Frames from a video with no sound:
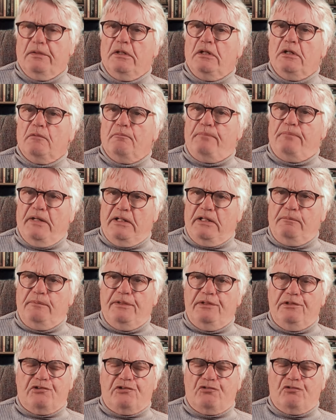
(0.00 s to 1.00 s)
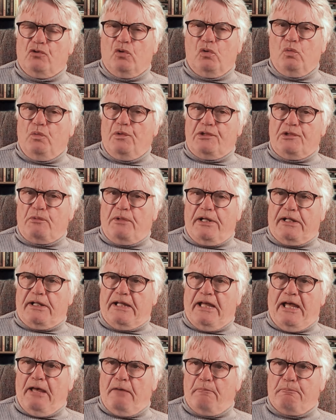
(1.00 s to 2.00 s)
Babies should always wear
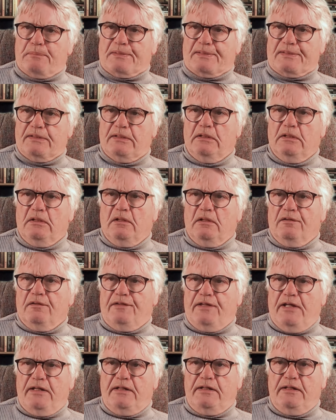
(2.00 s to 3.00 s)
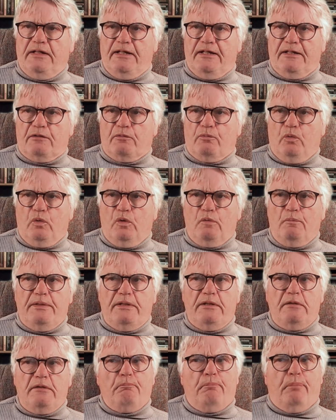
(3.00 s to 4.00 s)
caps, then it will be
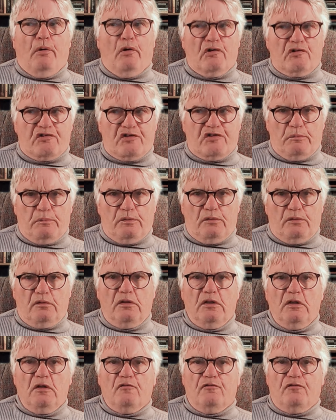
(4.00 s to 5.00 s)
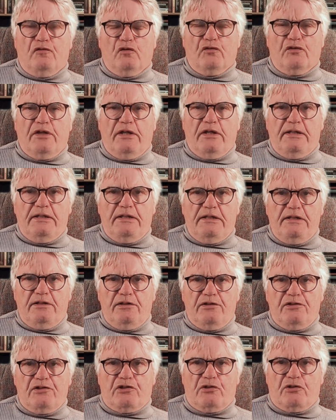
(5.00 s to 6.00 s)
impossible for their
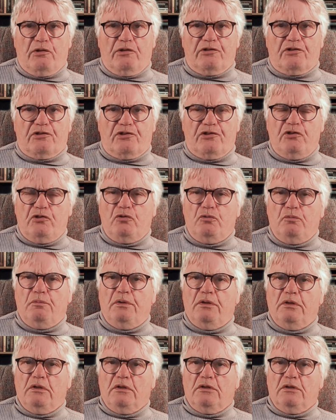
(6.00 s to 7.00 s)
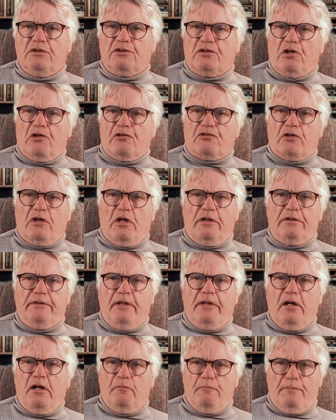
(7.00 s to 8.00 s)
ears to assume such
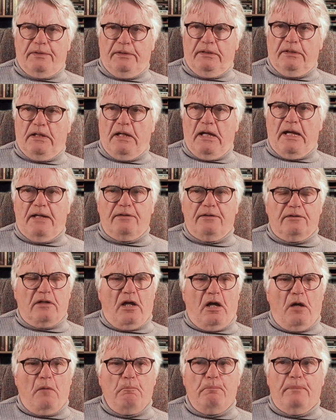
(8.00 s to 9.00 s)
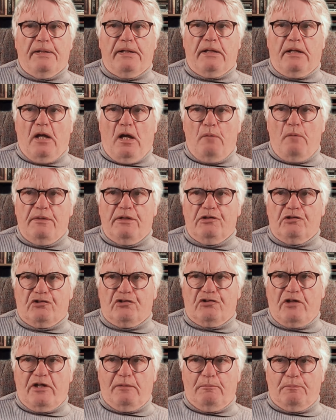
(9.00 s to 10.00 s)
alarming and unbecoming
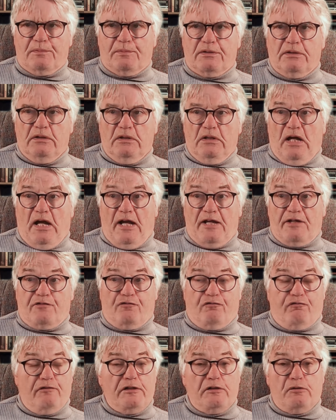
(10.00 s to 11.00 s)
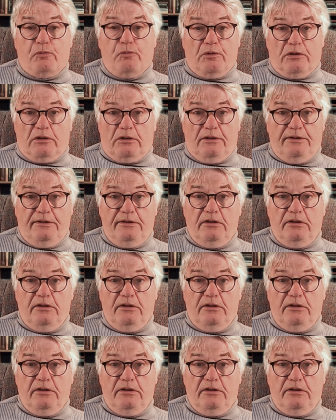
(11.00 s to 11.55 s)
shapes as frequently